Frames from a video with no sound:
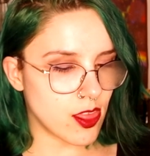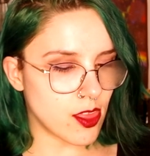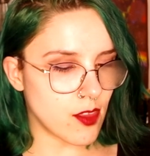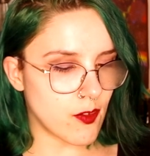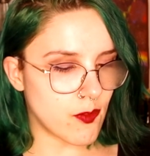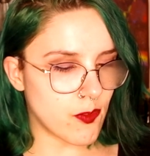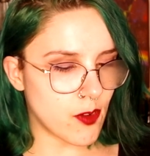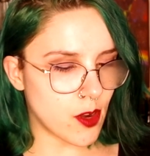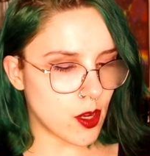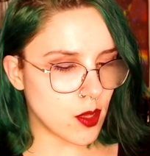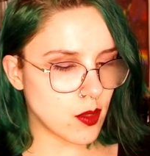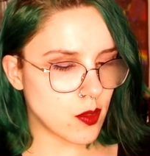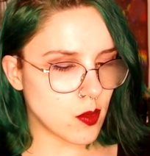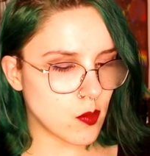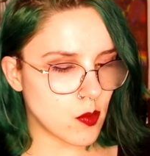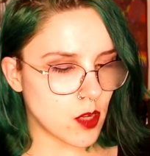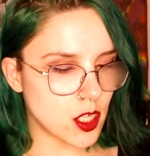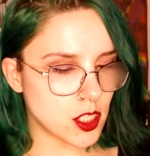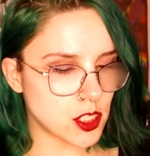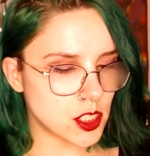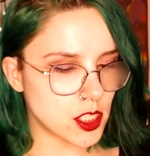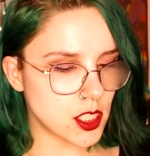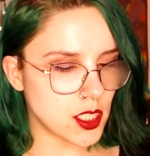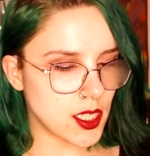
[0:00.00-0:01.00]
the first
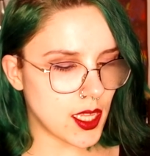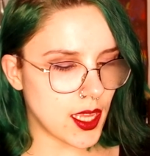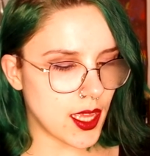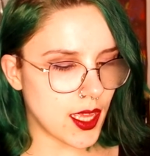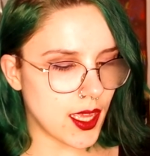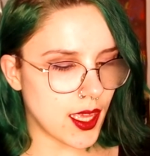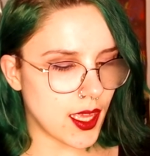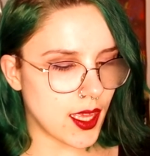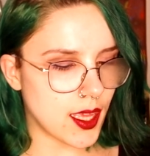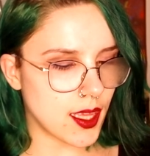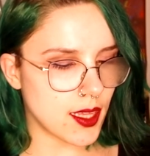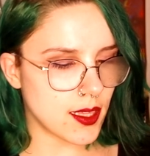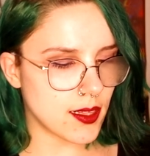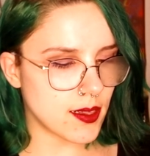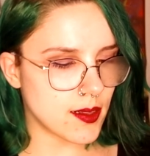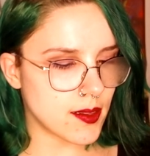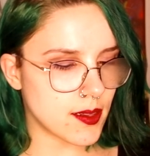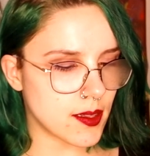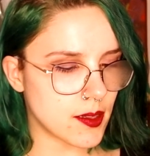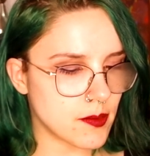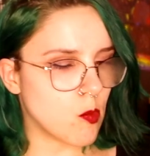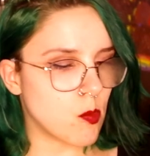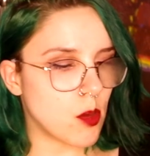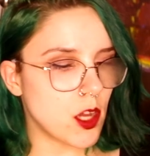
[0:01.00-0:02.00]
question
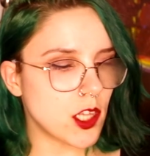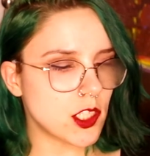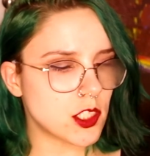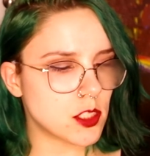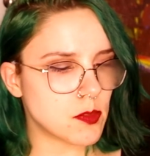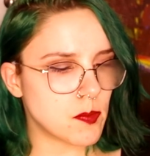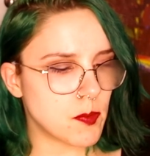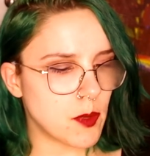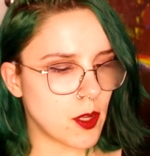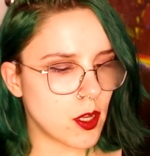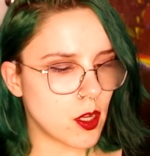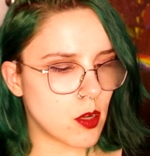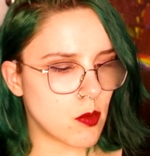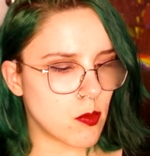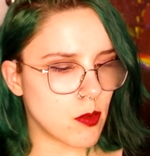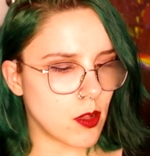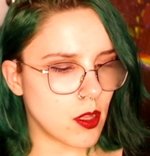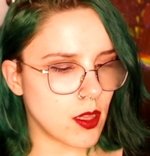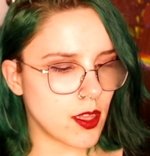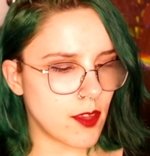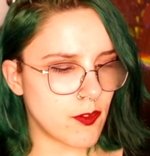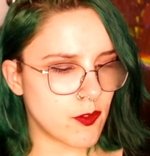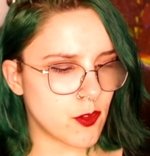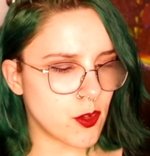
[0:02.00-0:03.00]
is, which book
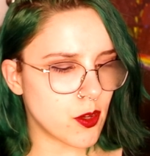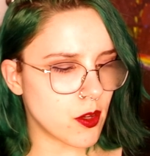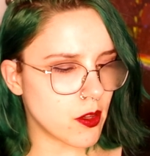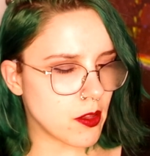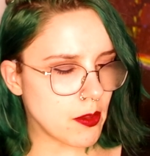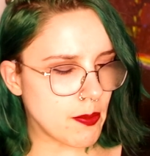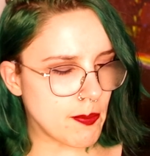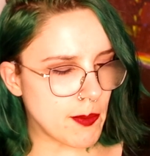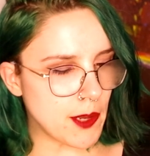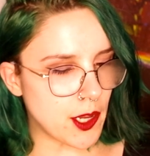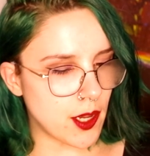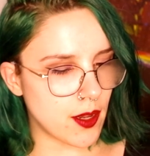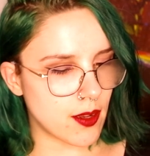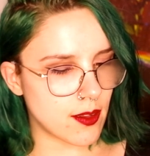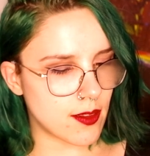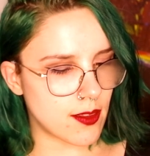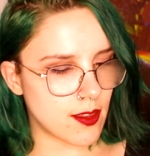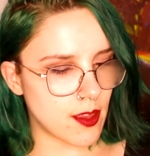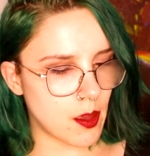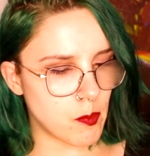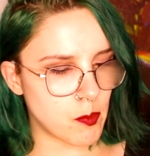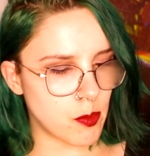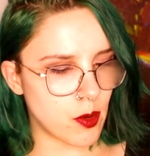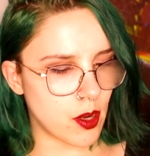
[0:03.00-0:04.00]
will lift your
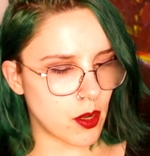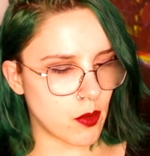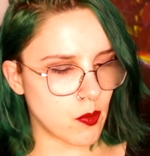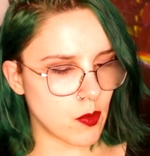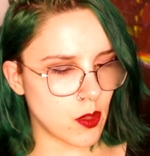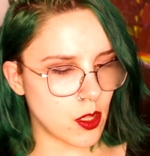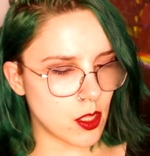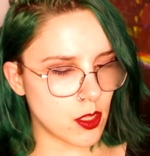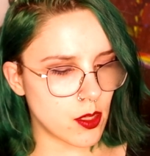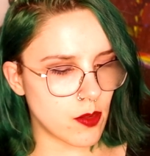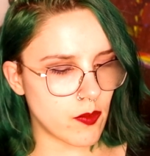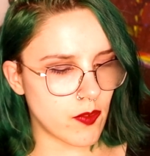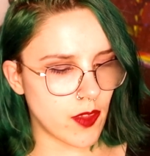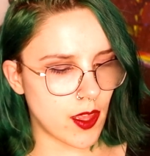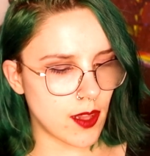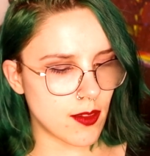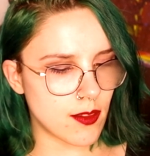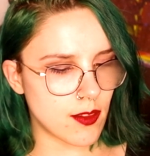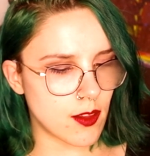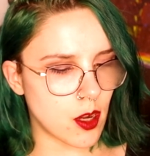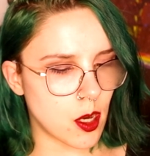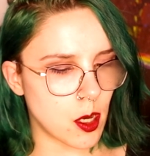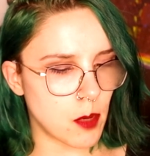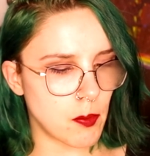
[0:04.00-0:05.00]
spirits up when world
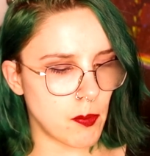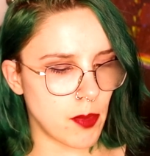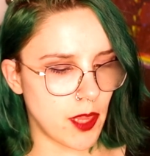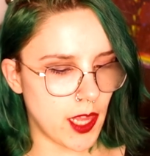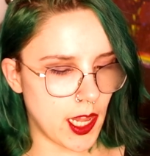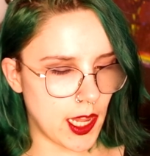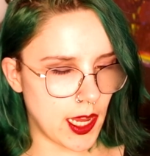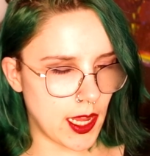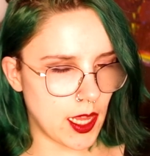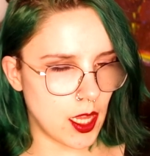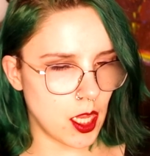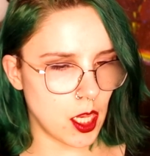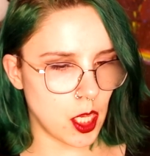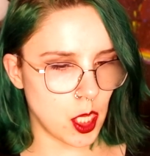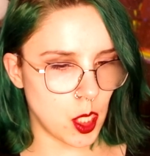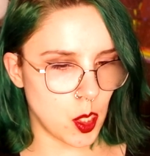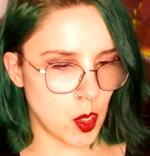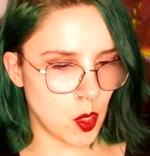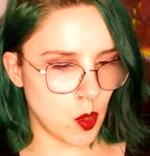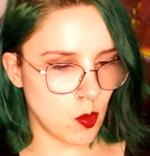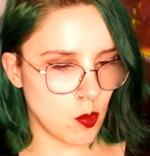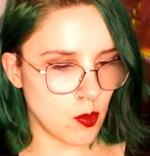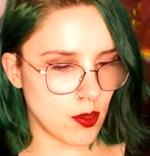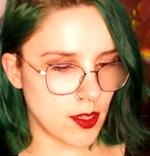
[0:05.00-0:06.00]
events are beating
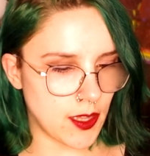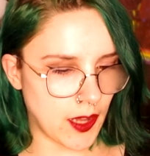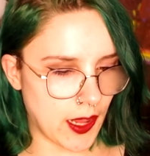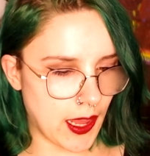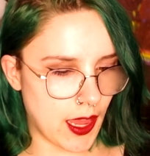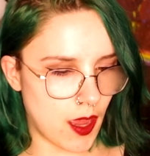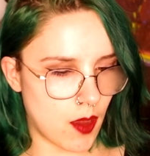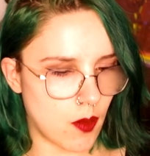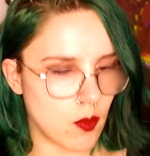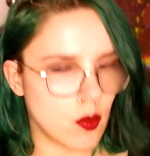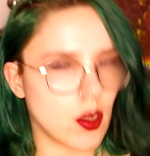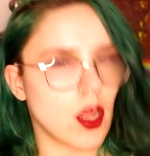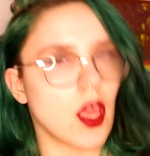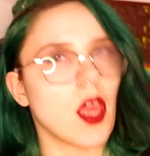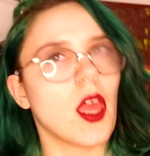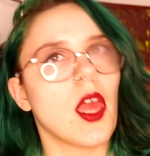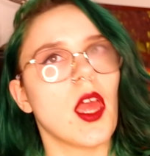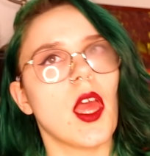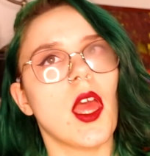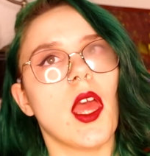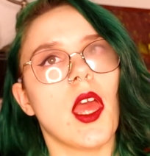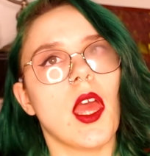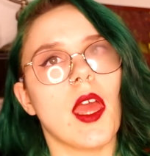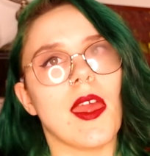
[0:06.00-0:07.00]
you down?
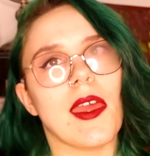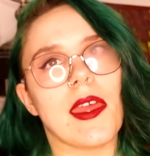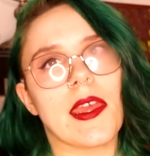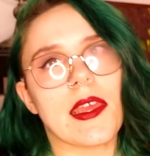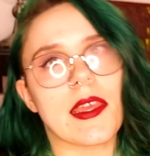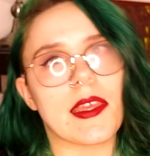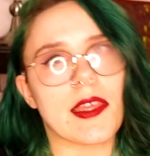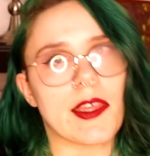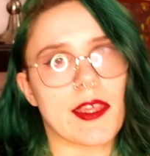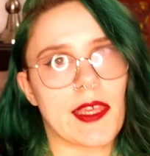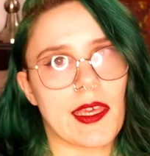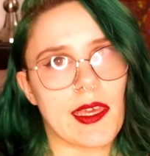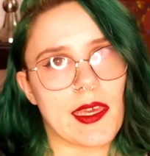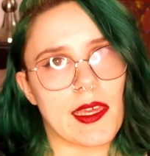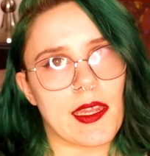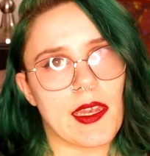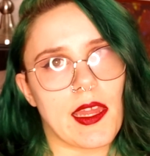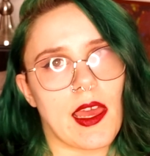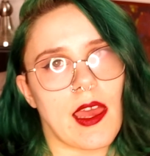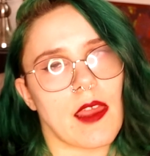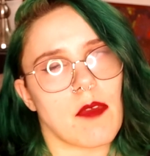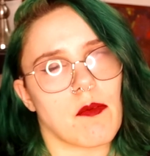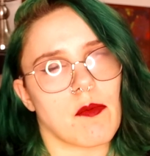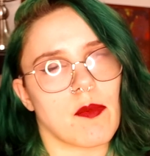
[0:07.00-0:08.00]

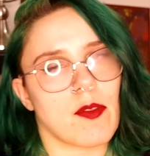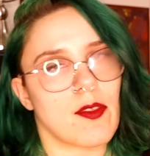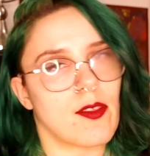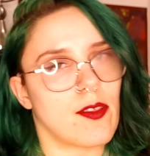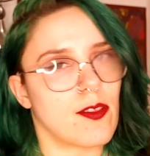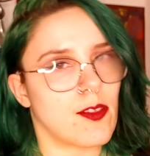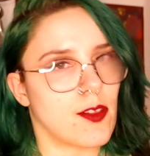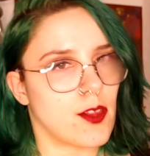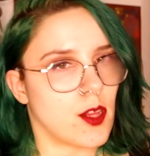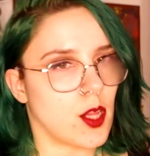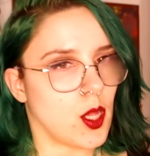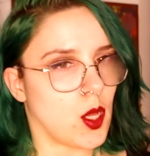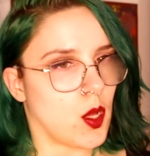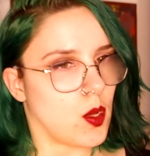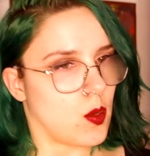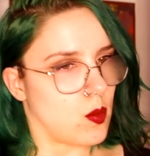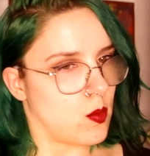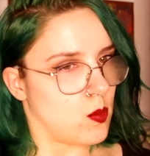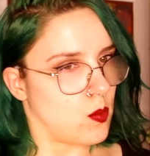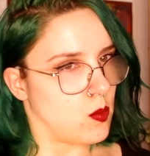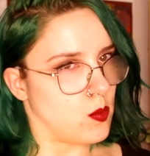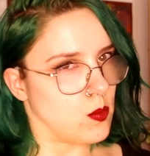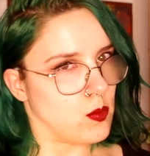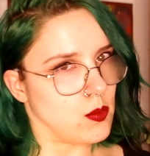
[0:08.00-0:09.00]
Kit, I'm
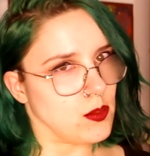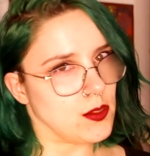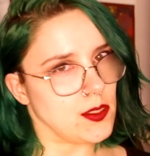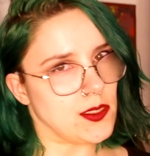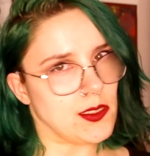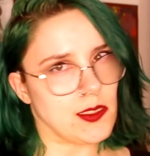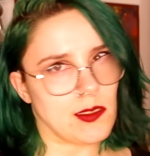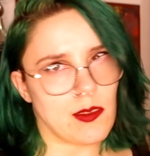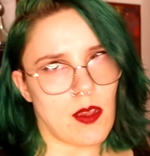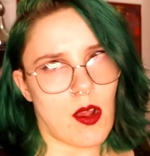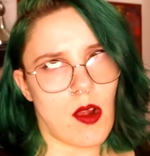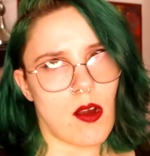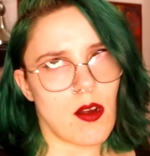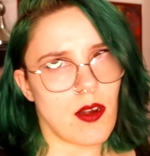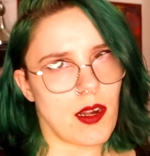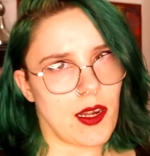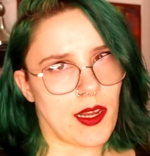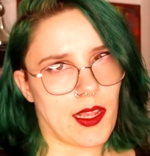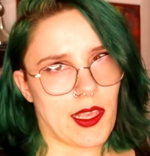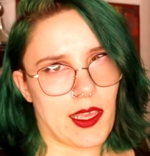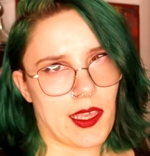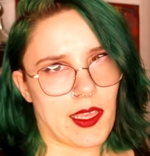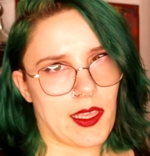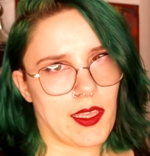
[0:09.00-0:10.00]
so
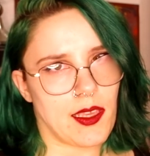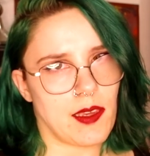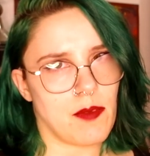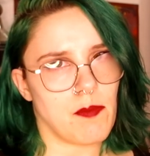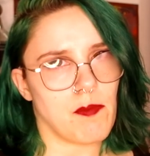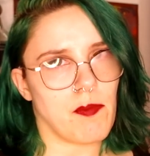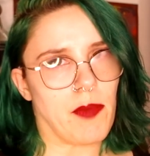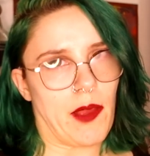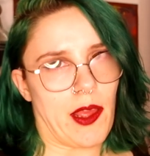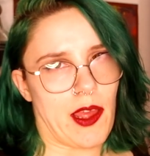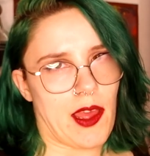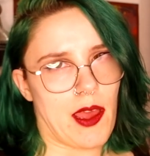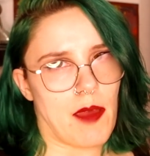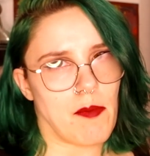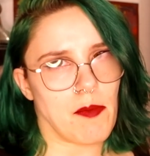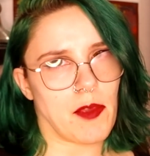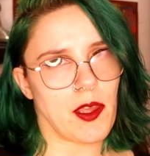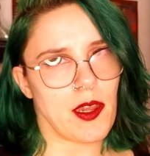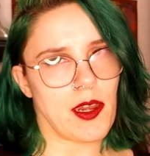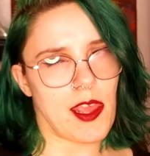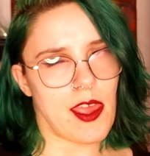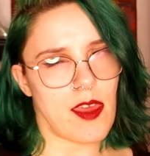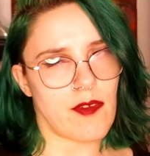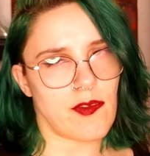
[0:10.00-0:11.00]
sorry, but I'm
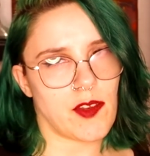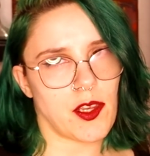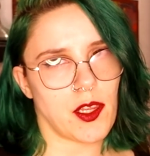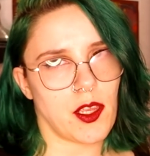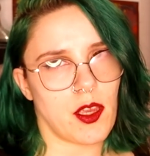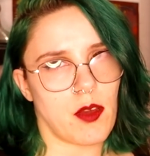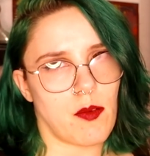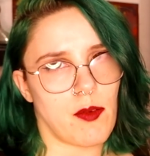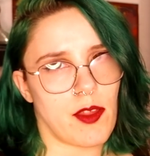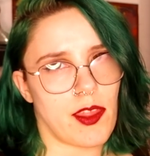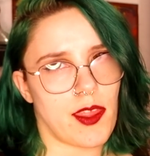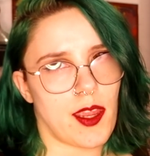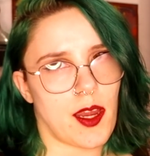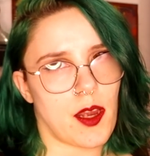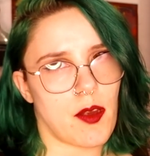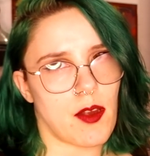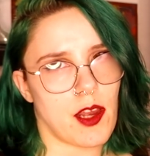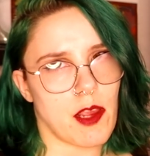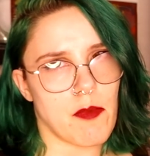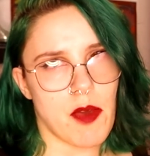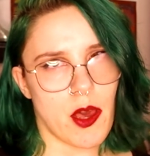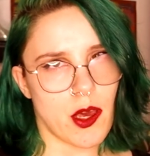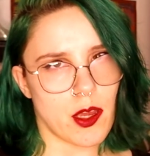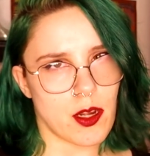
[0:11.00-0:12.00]
gonna have to go with
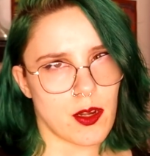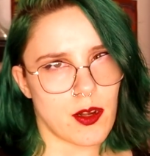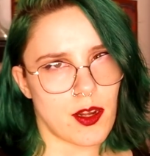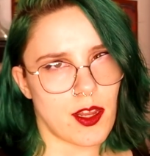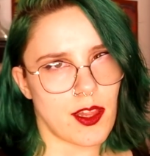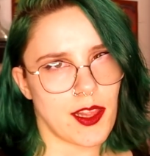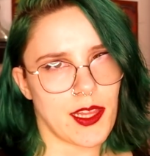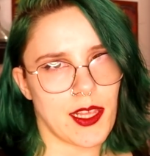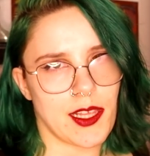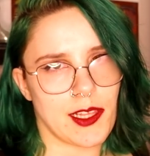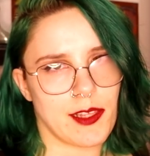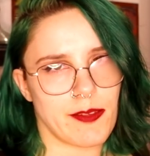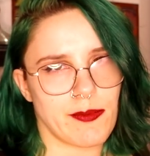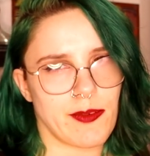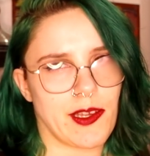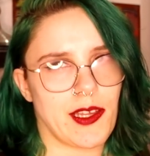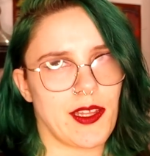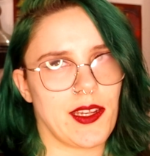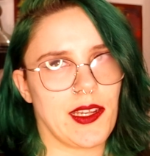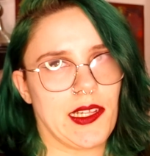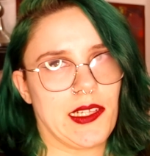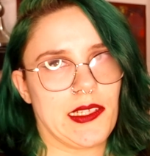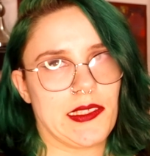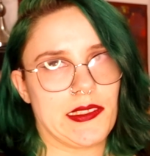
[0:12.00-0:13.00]
Harry Potter on this
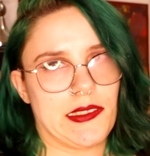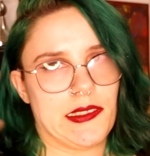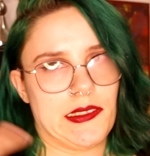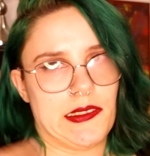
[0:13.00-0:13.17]
one.